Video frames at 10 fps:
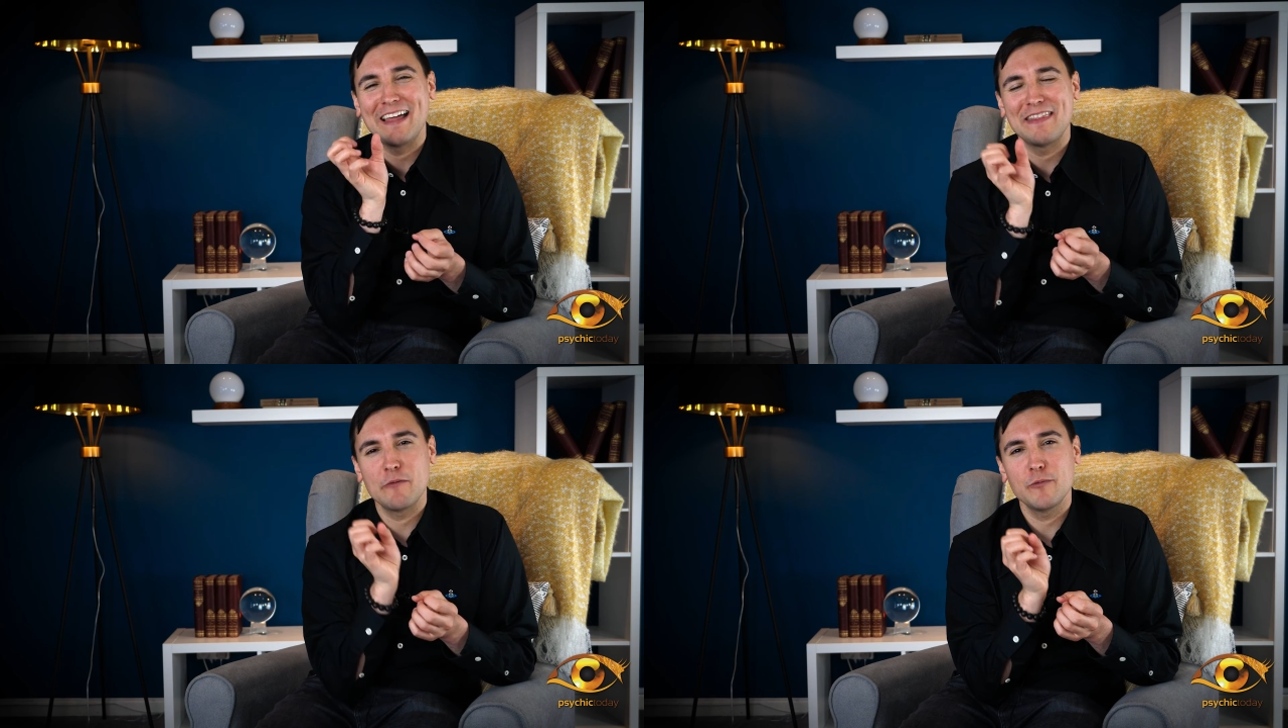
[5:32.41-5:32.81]

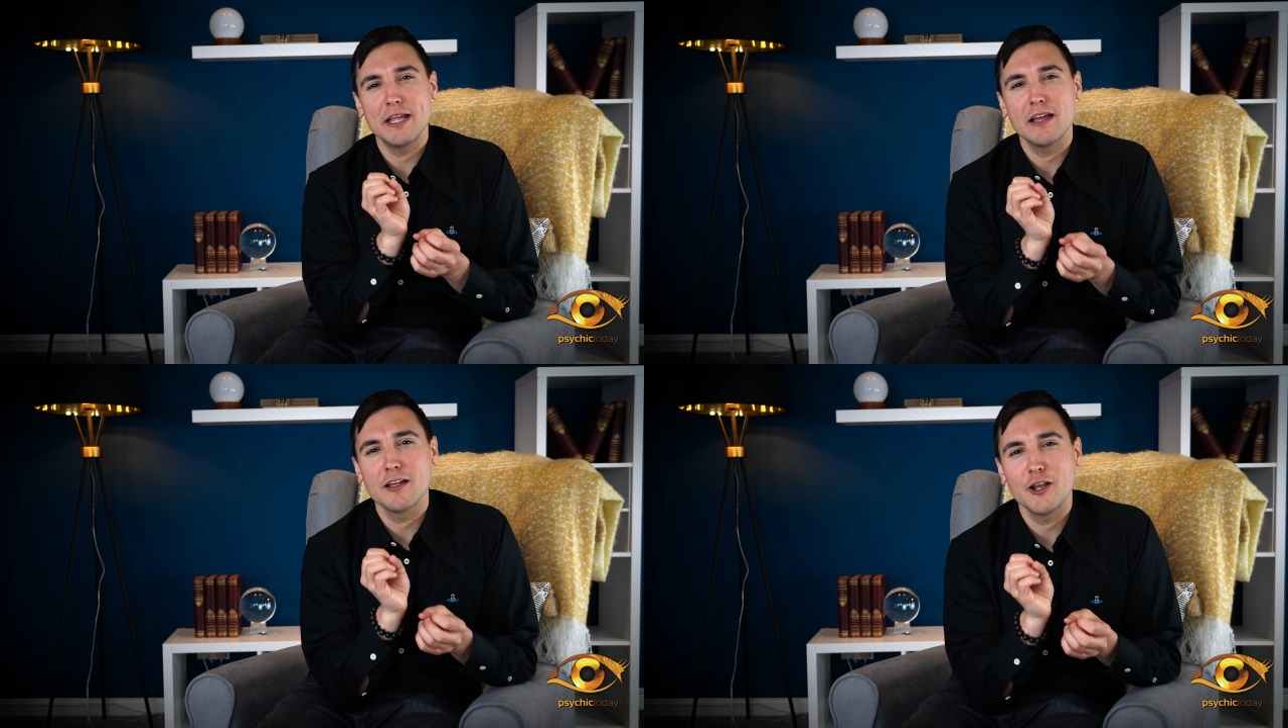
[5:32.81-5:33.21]
and then
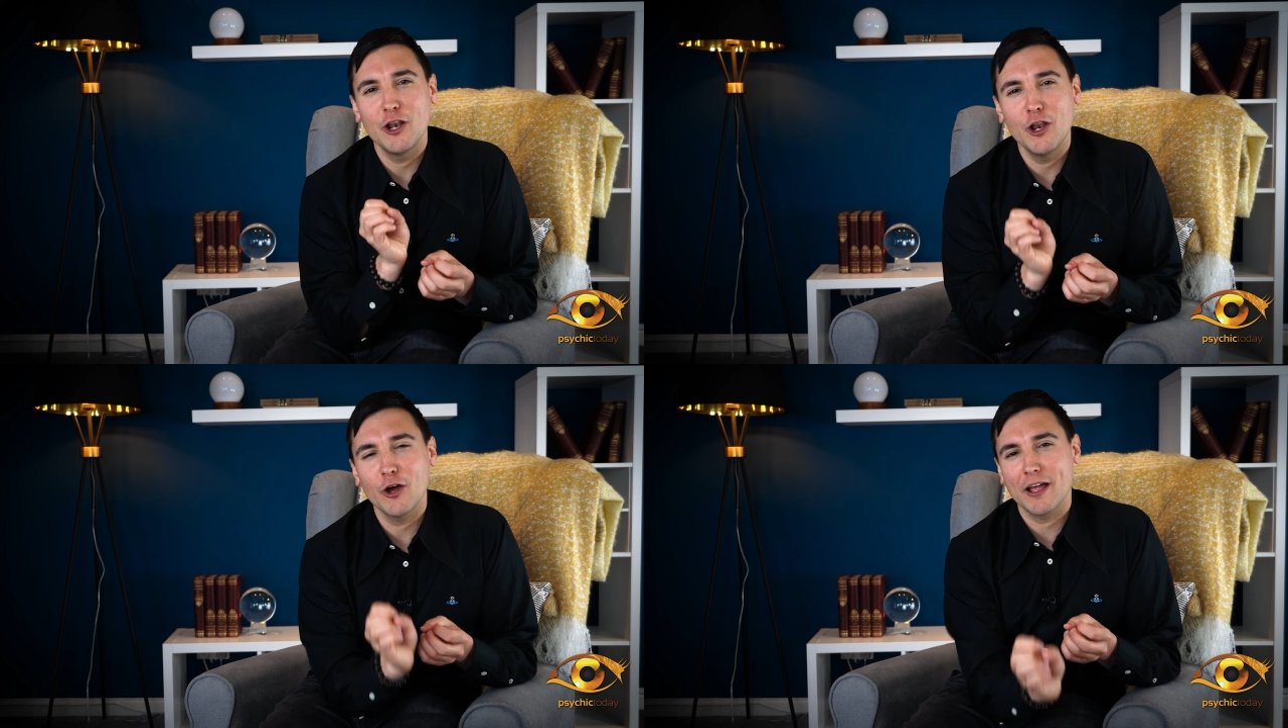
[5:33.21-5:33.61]
we
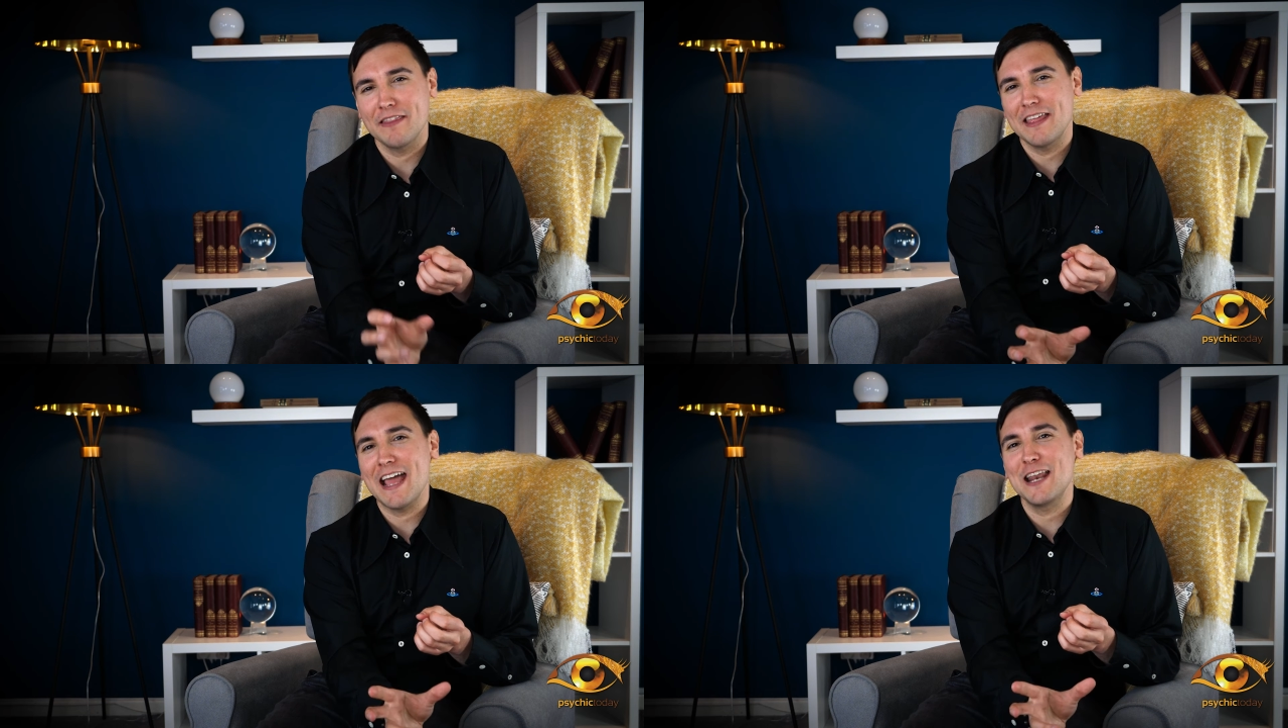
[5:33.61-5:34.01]
look
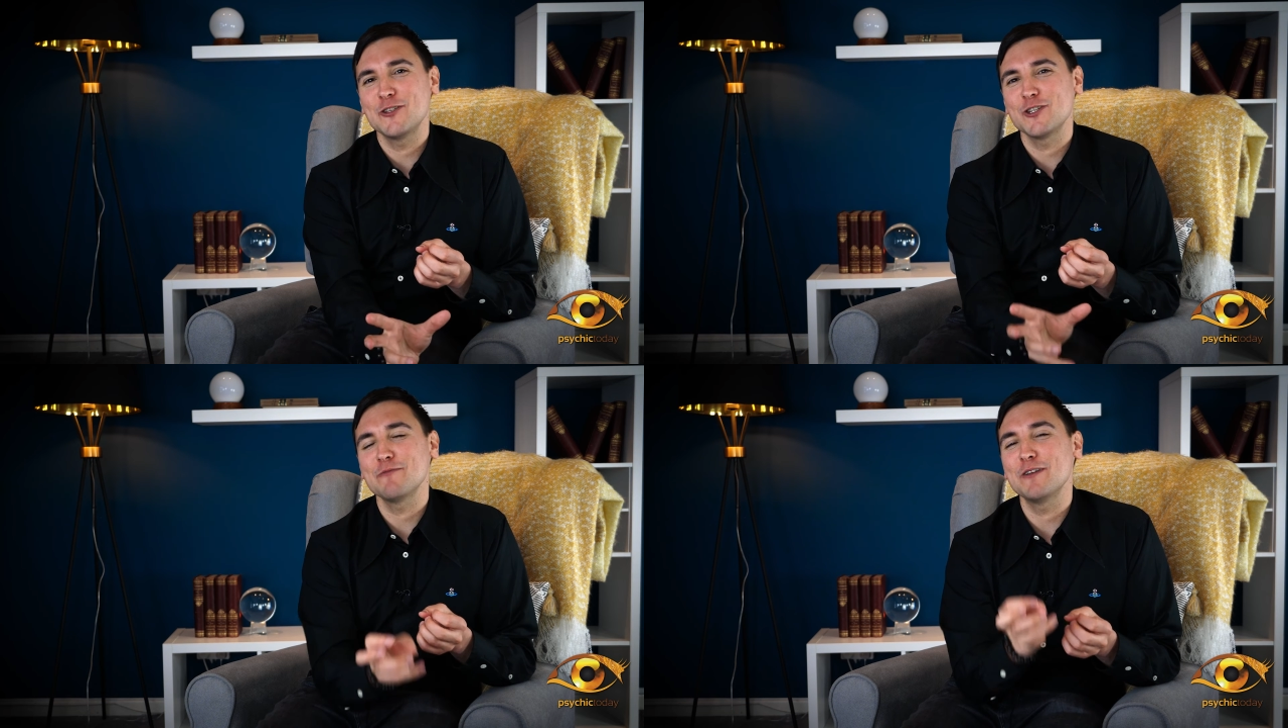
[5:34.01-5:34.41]
at the
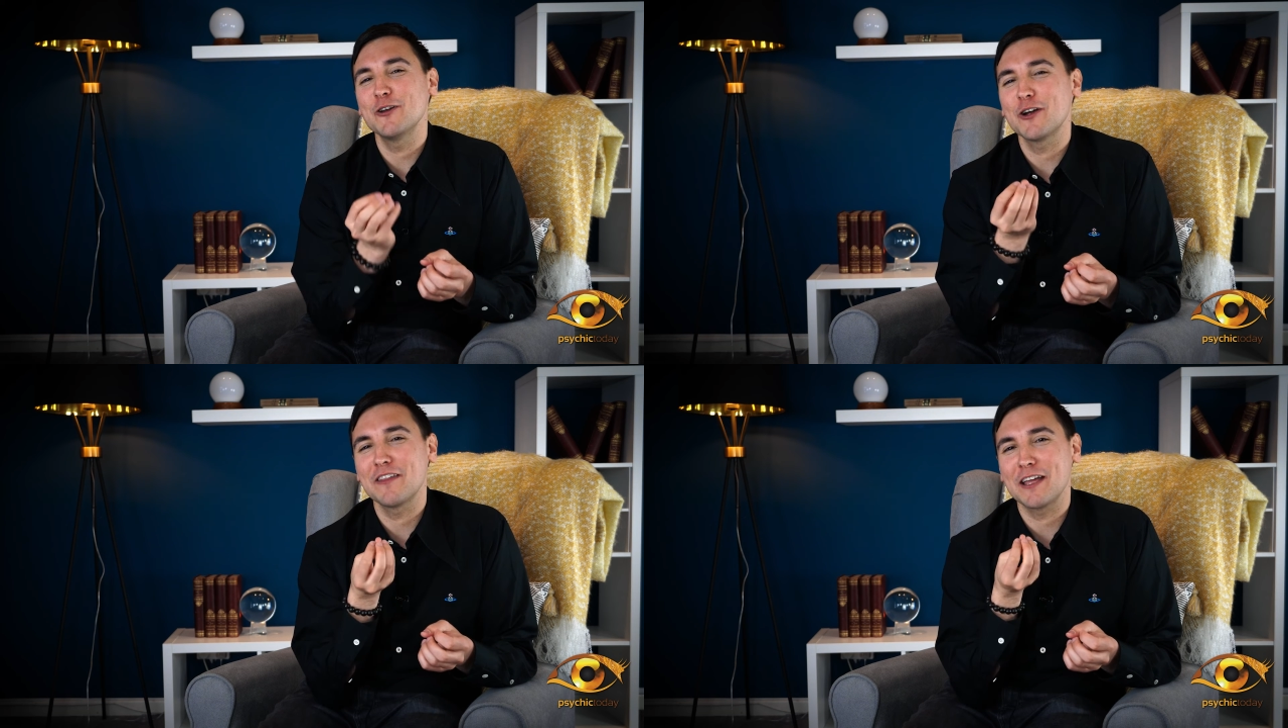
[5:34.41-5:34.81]
energy and we
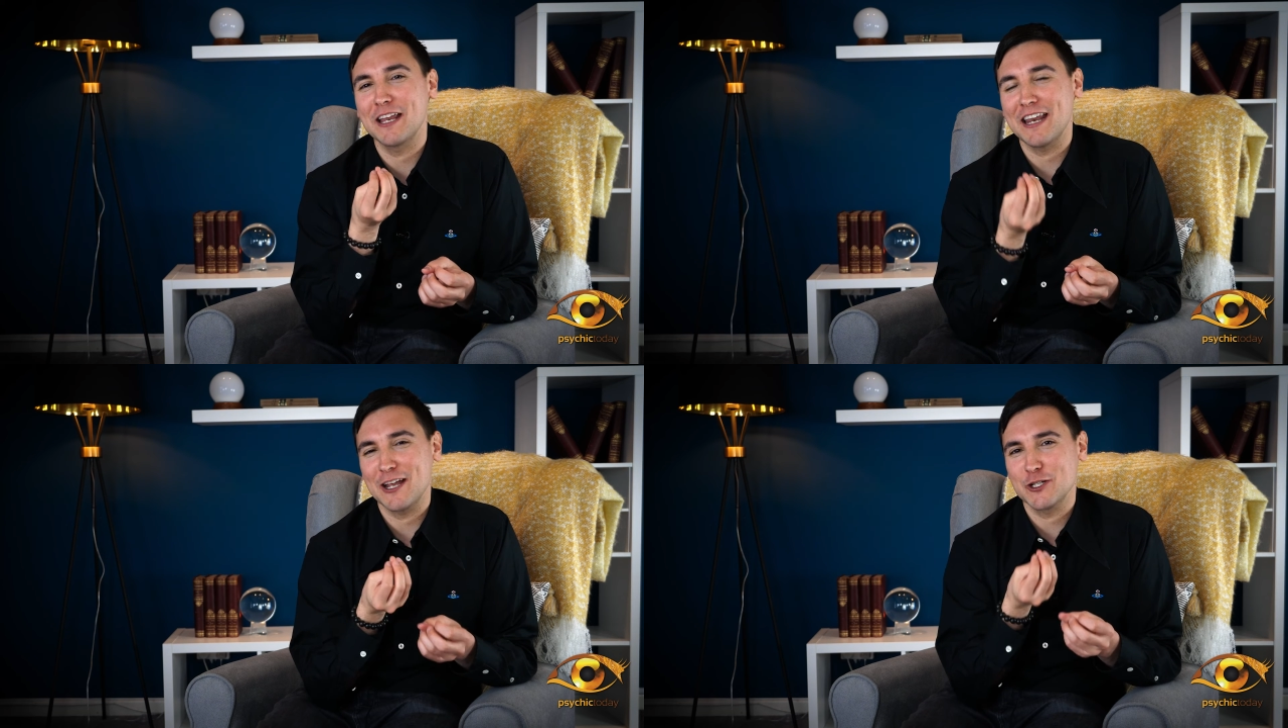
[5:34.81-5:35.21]
look at the
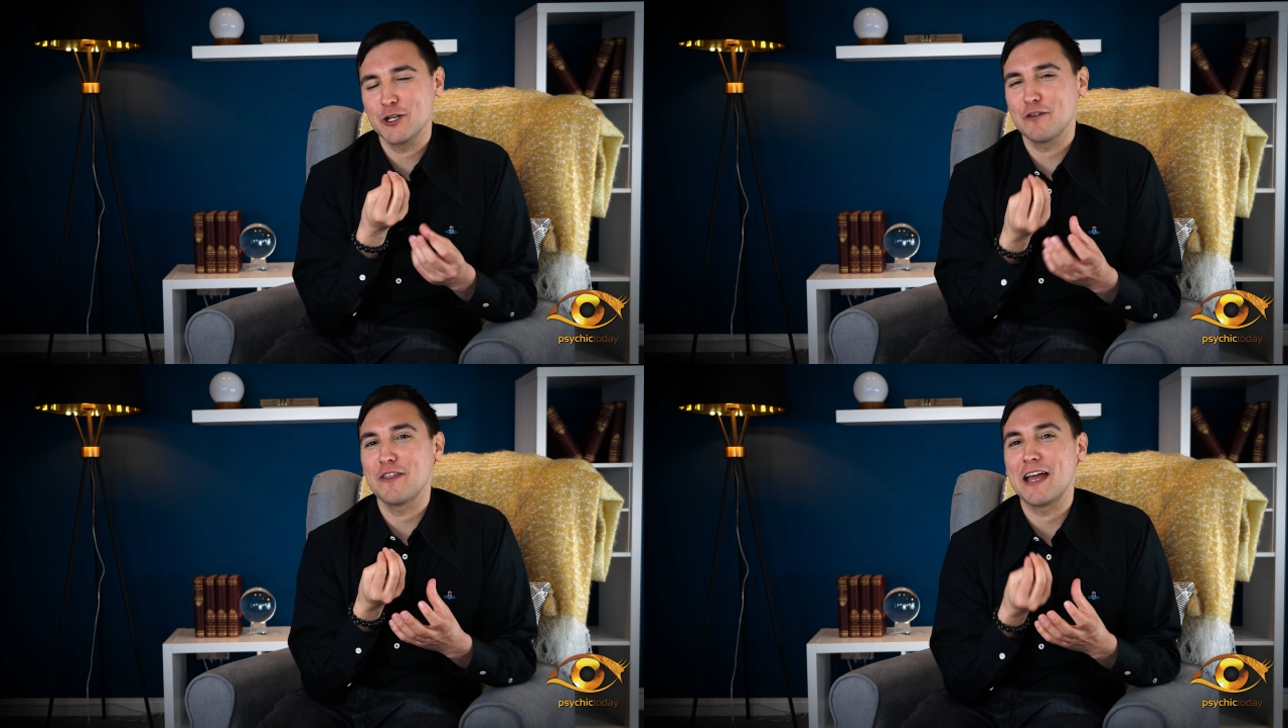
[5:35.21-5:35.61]

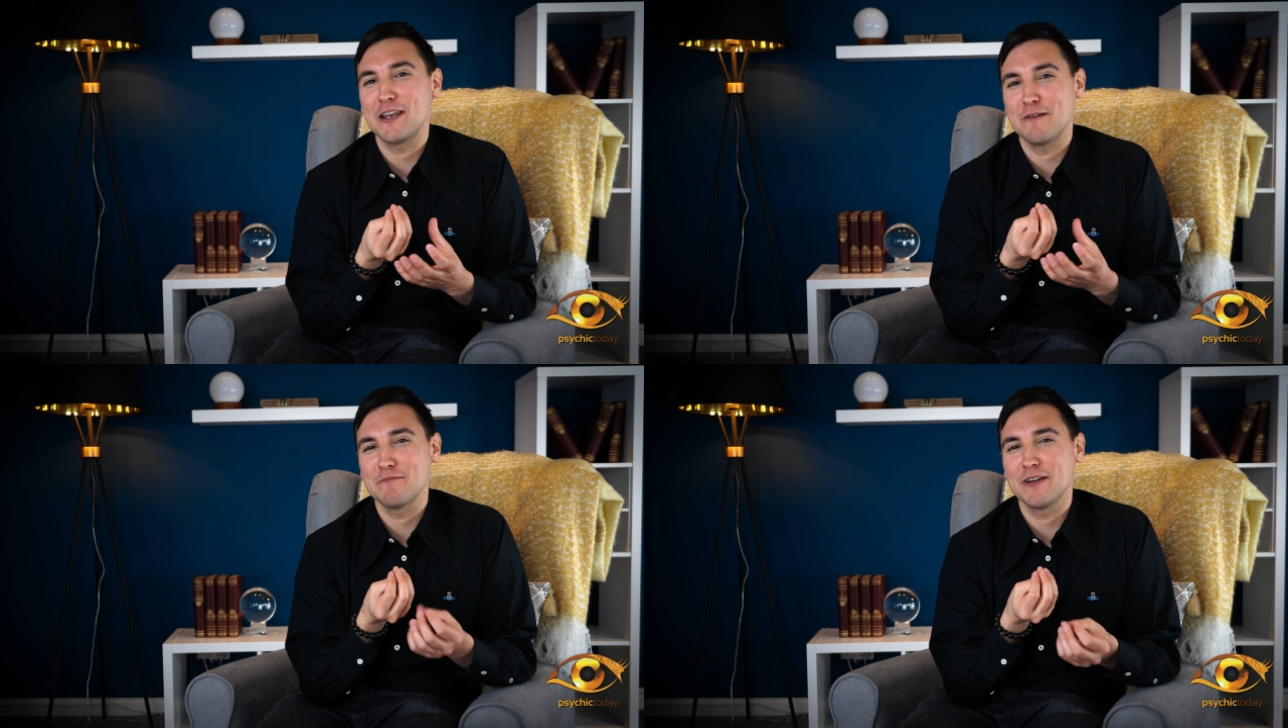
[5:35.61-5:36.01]
connection of
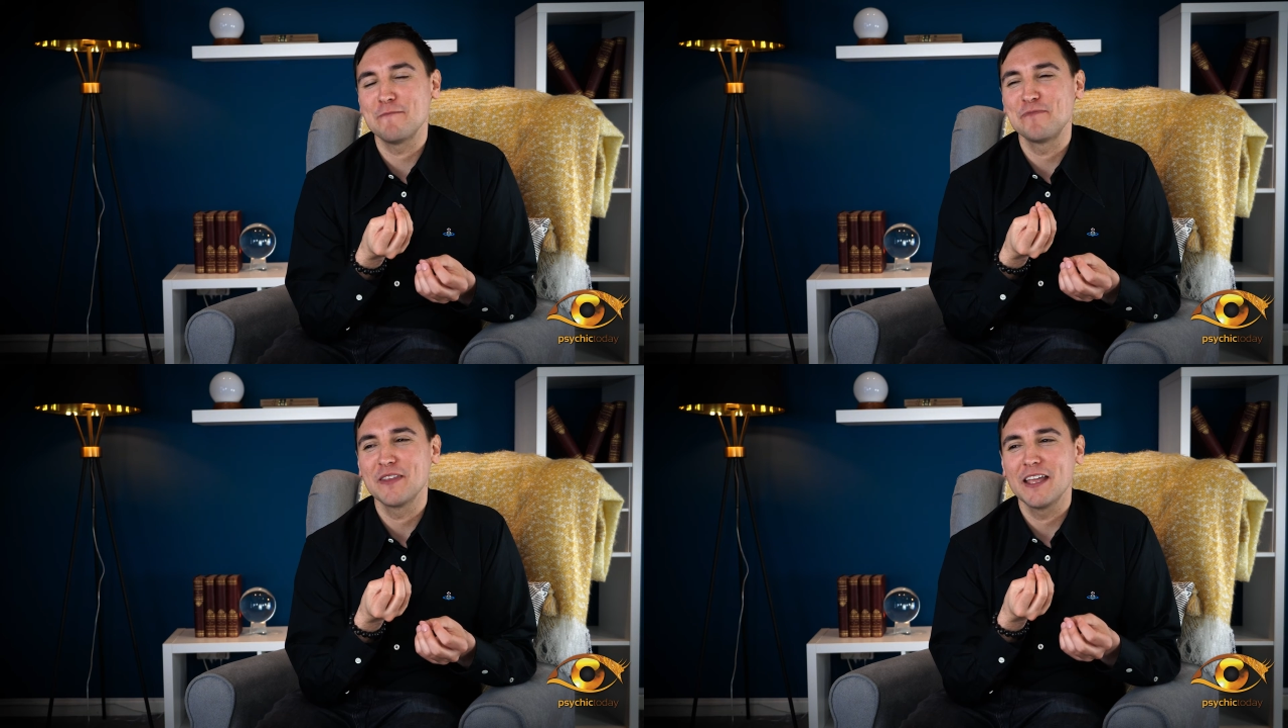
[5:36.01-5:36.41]
that number,